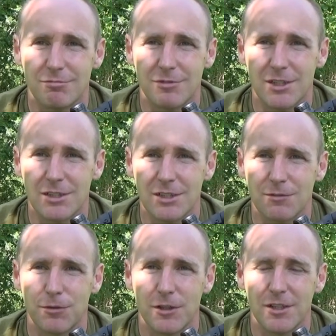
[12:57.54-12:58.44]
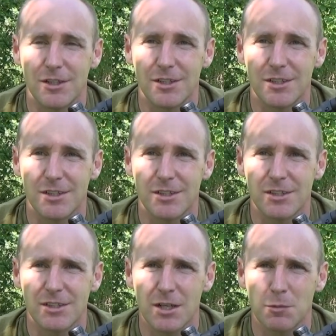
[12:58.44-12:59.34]
that's it for the
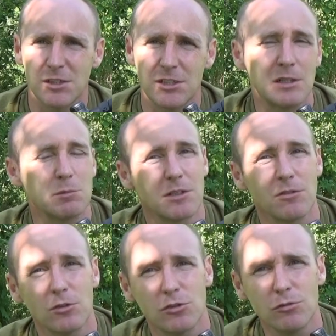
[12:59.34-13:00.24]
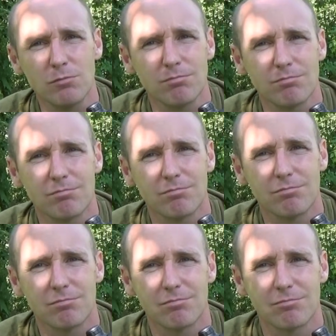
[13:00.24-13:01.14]
Cyma CM.702
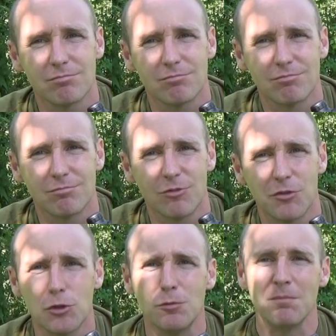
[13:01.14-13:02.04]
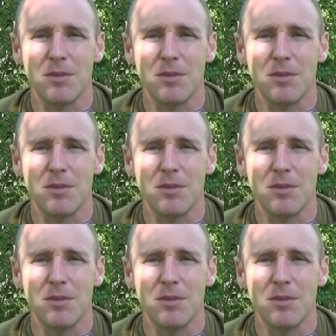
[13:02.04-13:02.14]
review.